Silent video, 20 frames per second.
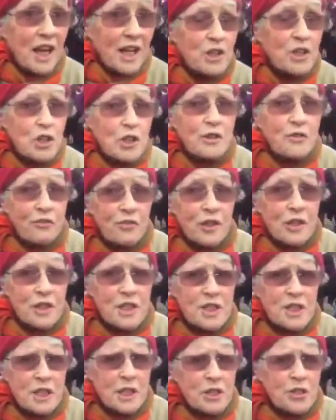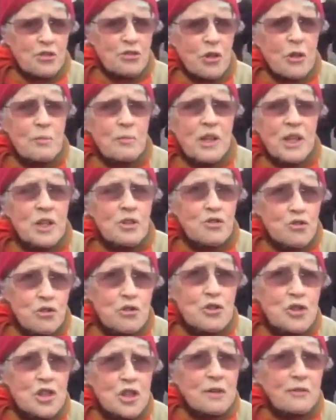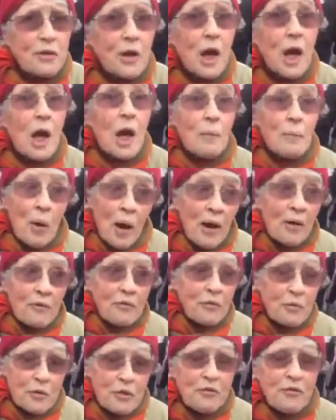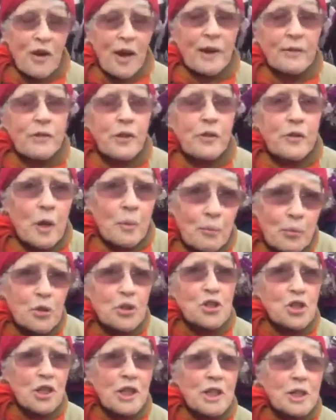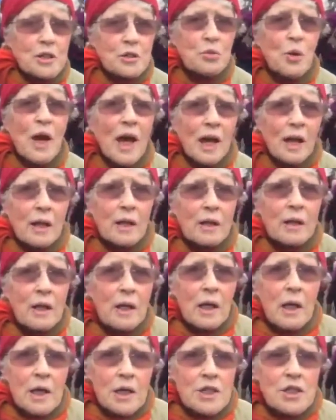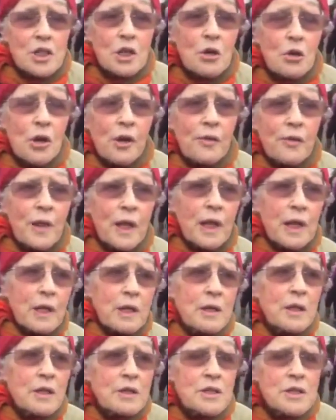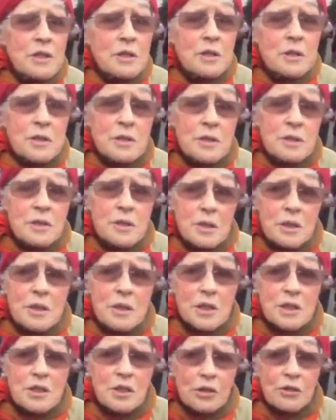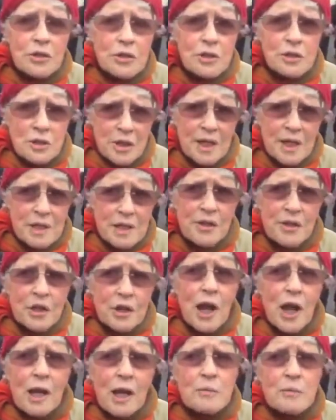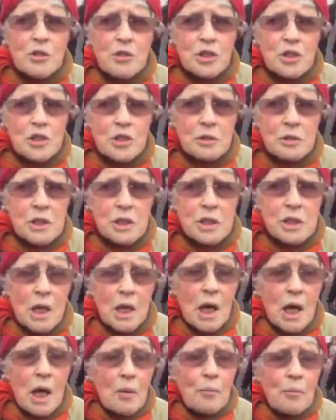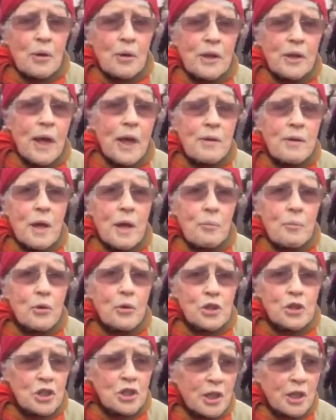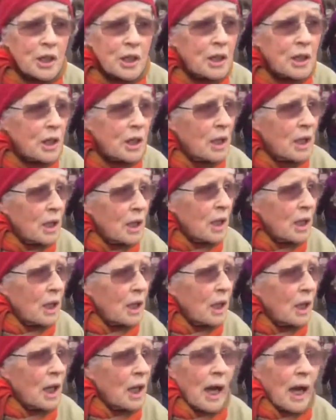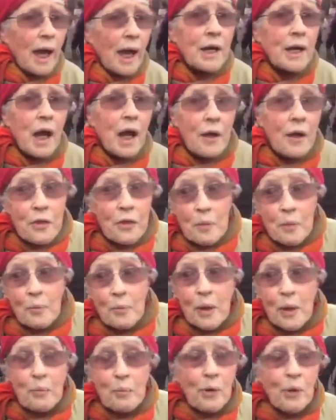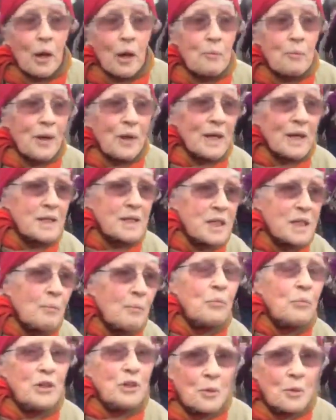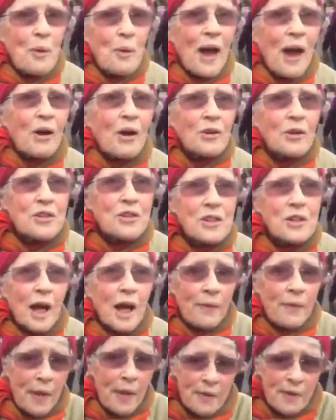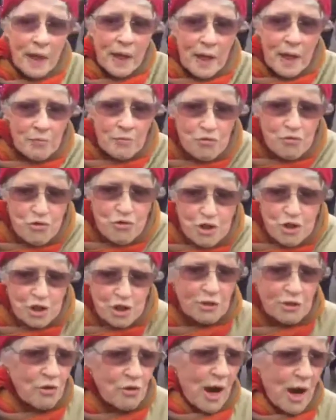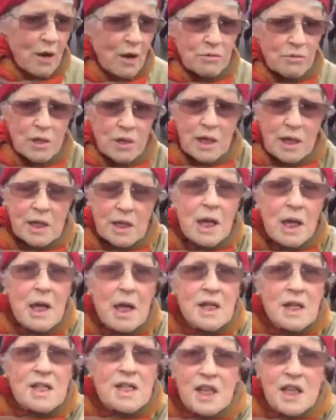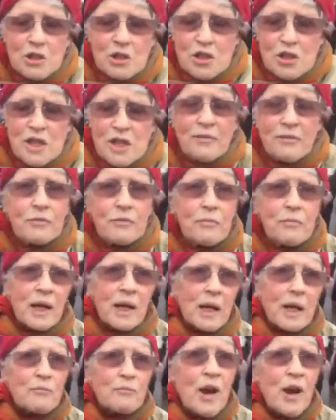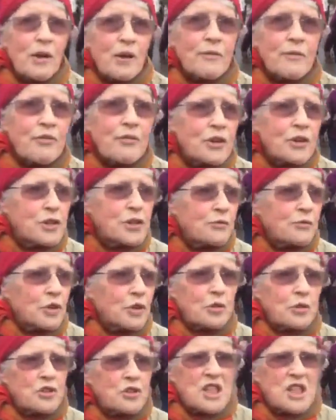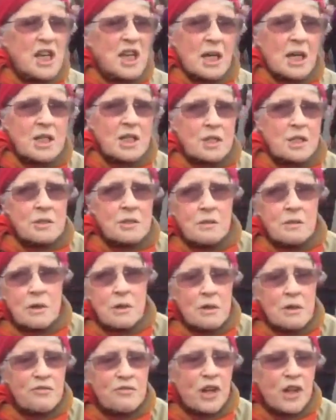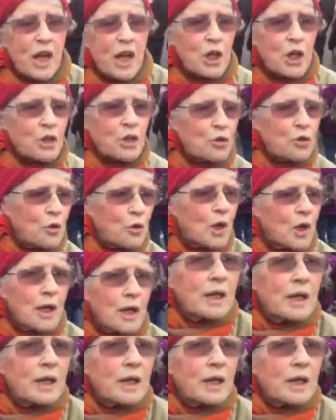It actually feels extremely intrusive, apart from the fact that they're pushing as well. So on the, so it's got that other element to it. But then they're pushing, and other people are being tumbled about, and then they come rushing round, like 6 or 7 might come round in front of you and decided, forget you,